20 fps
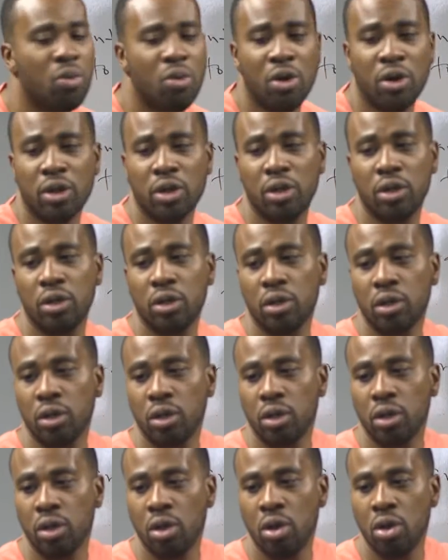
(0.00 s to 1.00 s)
work.
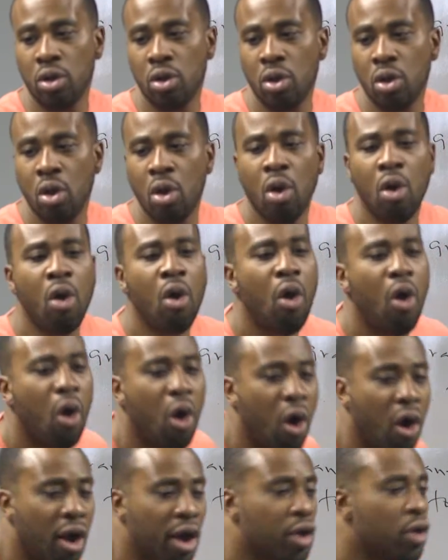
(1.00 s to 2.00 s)

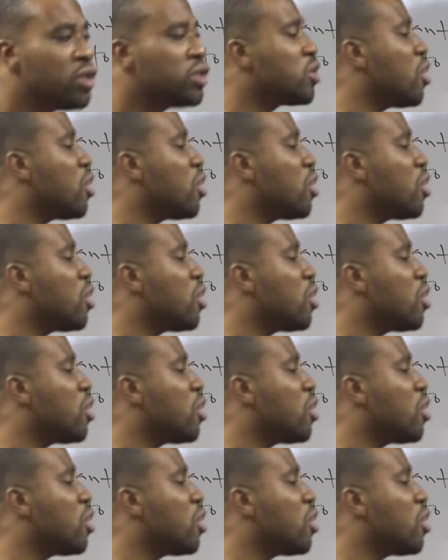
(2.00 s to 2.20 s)
Oracle is